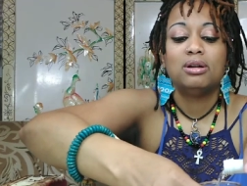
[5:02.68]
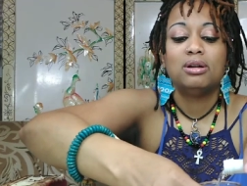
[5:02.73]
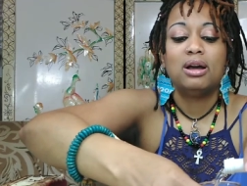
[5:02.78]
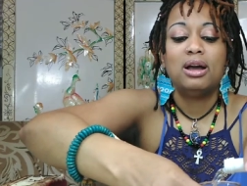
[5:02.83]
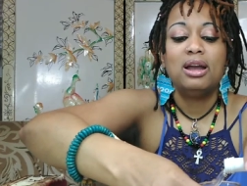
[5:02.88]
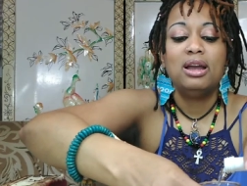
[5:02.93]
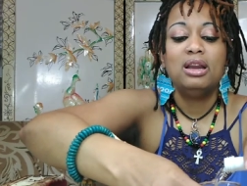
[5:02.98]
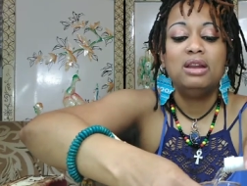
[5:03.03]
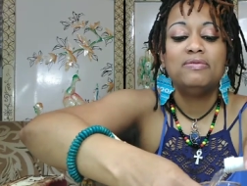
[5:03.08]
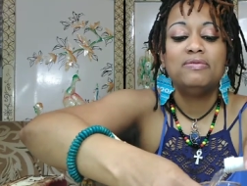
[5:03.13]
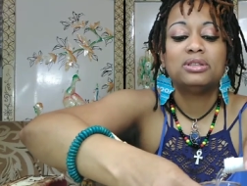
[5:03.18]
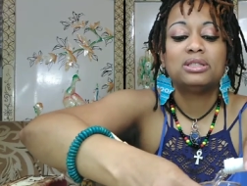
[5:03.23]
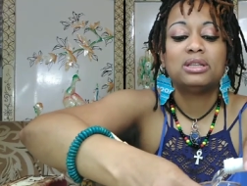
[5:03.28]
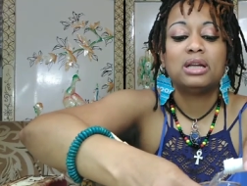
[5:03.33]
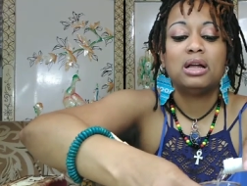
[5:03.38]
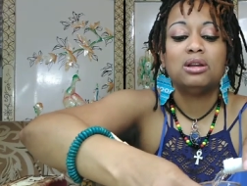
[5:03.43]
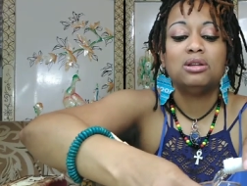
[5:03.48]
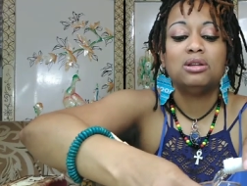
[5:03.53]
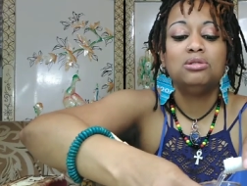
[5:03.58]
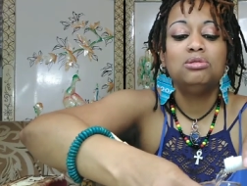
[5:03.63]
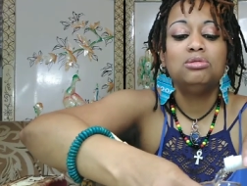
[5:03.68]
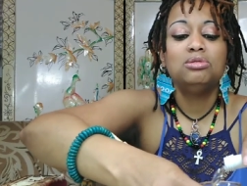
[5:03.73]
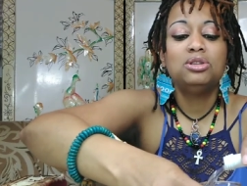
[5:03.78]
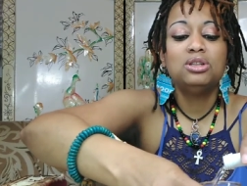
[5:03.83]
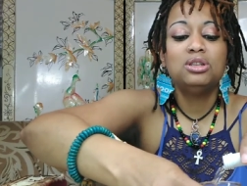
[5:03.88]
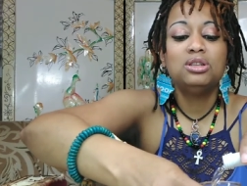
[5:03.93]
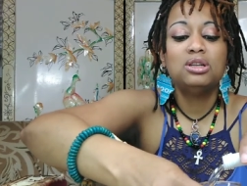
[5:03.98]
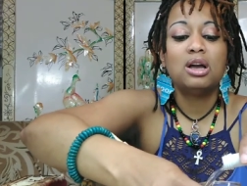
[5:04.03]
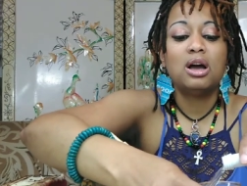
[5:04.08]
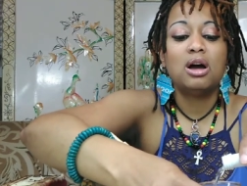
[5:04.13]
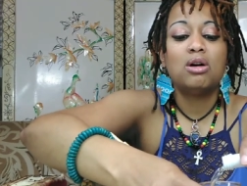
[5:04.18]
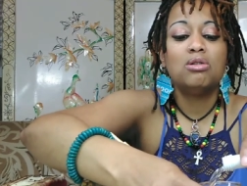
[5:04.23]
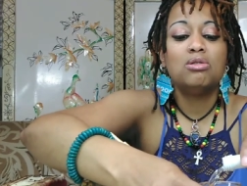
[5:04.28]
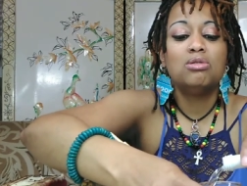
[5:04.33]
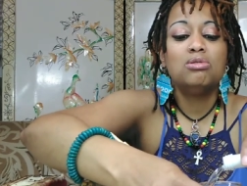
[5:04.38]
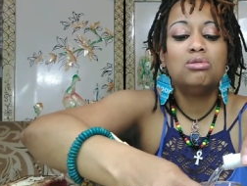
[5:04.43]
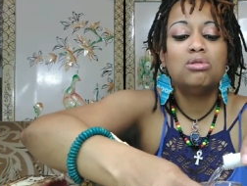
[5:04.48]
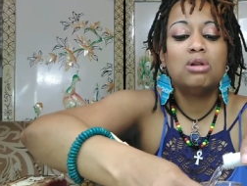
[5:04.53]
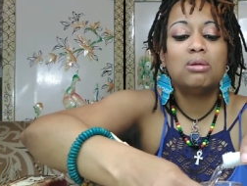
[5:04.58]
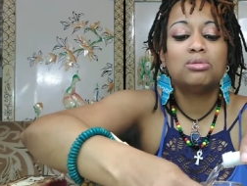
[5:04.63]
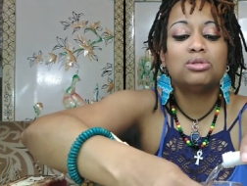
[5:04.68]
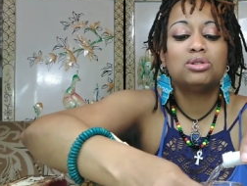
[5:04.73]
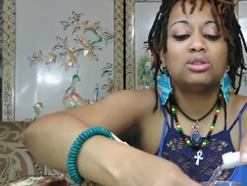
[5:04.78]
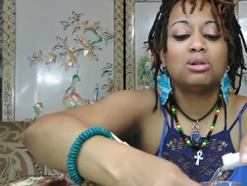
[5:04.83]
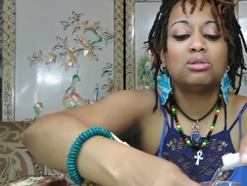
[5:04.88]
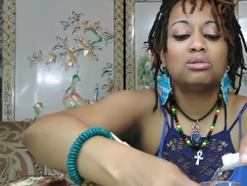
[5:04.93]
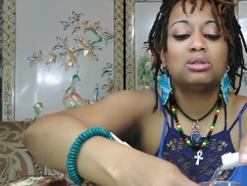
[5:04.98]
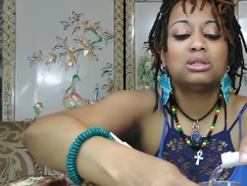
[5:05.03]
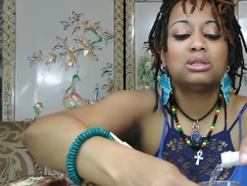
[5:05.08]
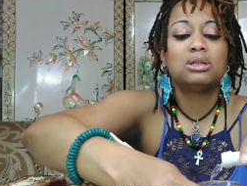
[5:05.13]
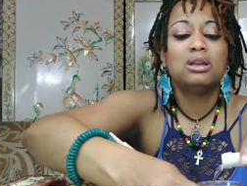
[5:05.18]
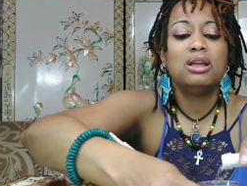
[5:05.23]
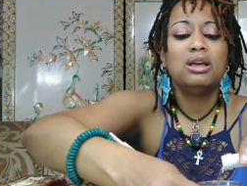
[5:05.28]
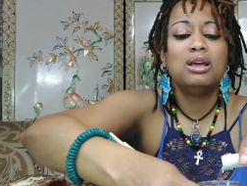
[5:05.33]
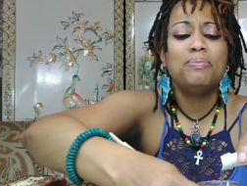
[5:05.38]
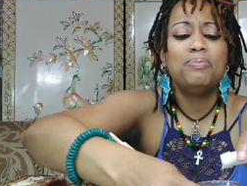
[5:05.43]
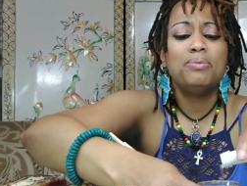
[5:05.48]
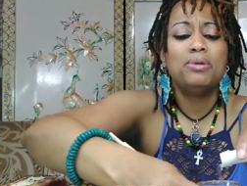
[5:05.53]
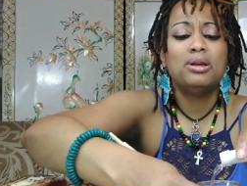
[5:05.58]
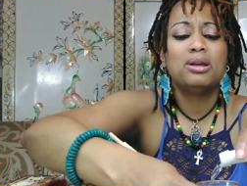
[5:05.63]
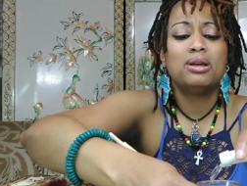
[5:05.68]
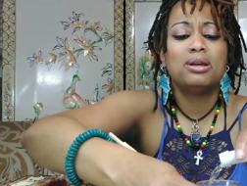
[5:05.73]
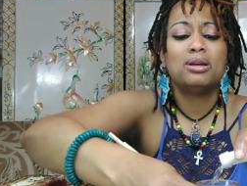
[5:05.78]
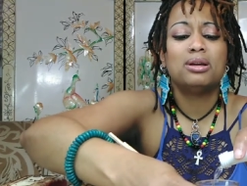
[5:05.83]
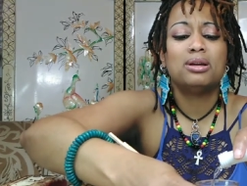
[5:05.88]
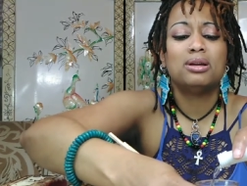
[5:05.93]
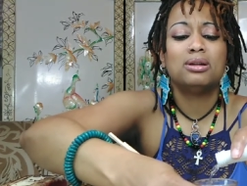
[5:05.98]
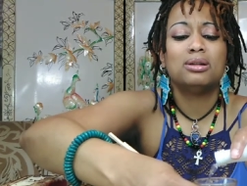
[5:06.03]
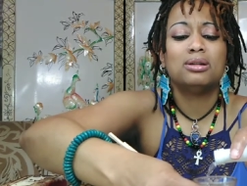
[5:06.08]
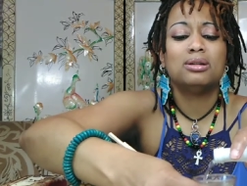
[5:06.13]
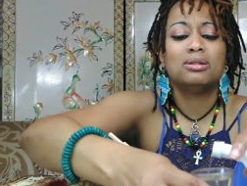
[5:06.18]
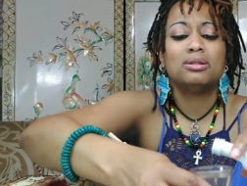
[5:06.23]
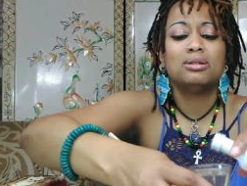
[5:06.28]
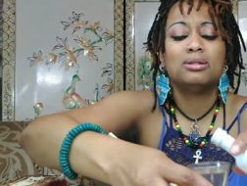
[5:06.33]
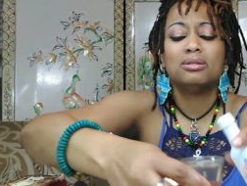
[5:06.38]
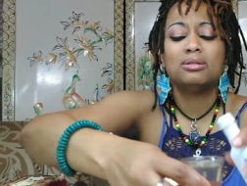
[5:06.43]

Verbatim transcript: I ain't even salute to y'all. Ooh, I'm so slipping.